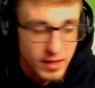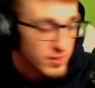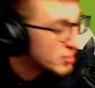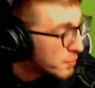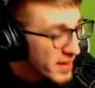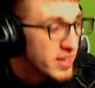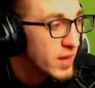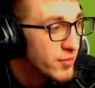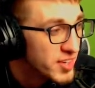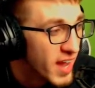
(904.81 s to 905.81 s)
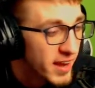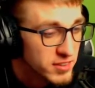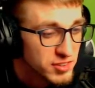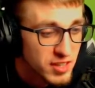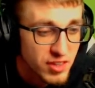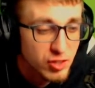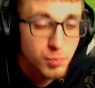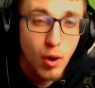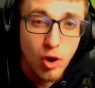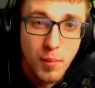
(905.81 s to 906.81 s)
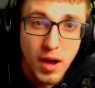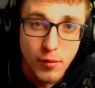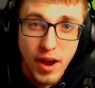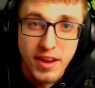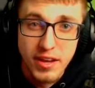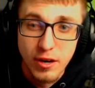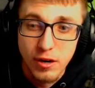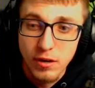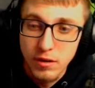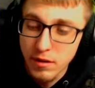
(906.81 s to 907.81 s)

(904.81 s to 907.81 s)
It's the making of a dynasty. This Pokemon right here